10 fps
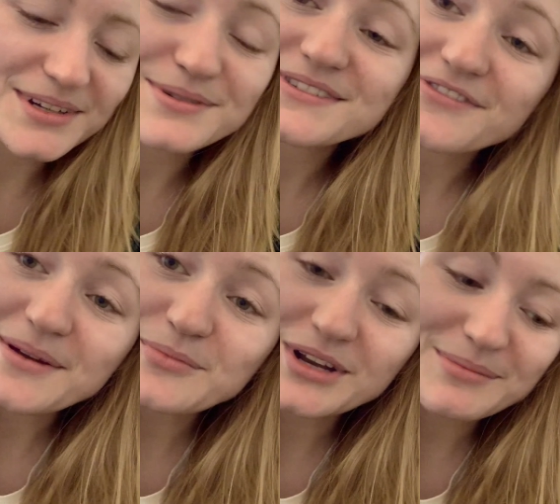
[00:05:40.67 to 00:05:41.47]
But it was
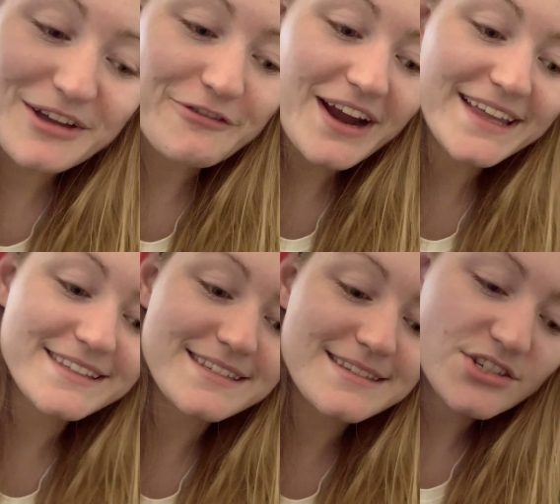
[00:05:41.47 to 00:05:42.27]
from one of my
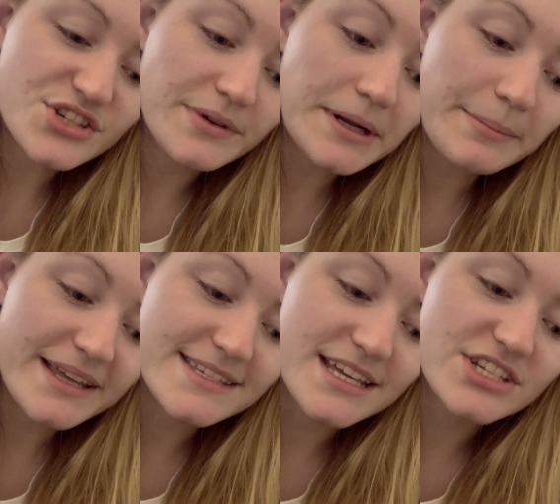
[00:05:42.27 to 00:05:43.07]
friends. She wrote a
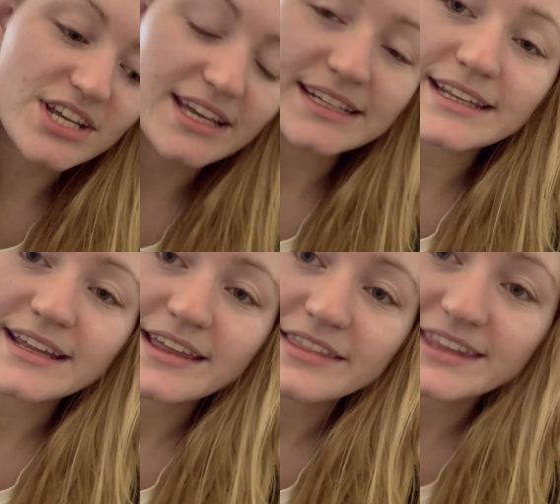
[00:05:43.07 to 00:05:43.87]
message
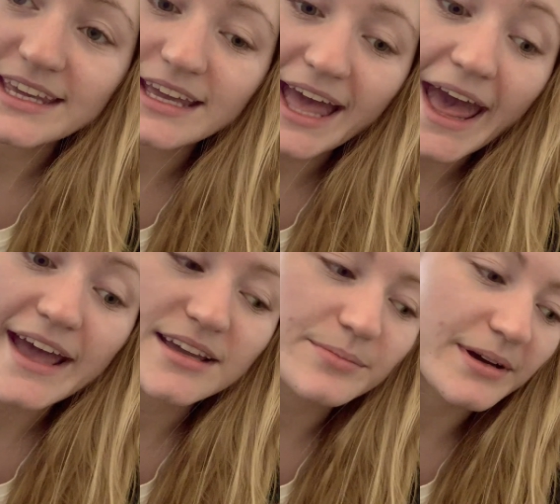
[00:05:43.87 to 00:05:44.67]
in the
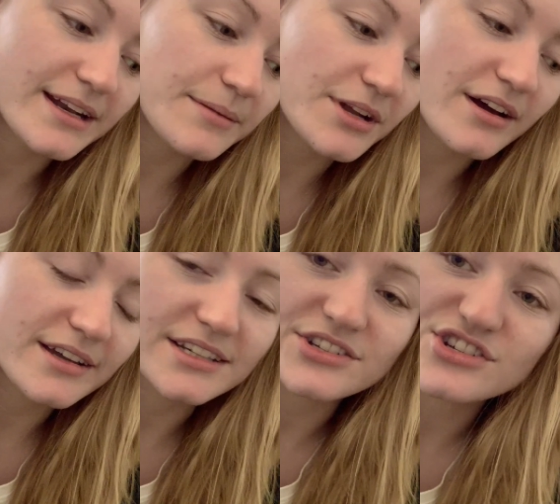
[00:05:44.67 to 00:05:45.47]
egg, but I'm not
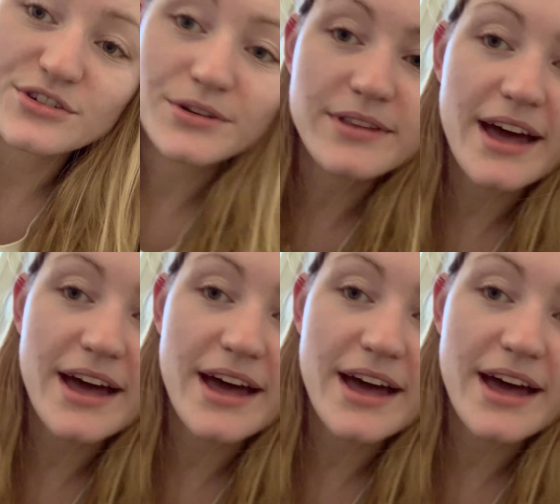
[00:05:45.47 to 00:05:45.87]
gonna show you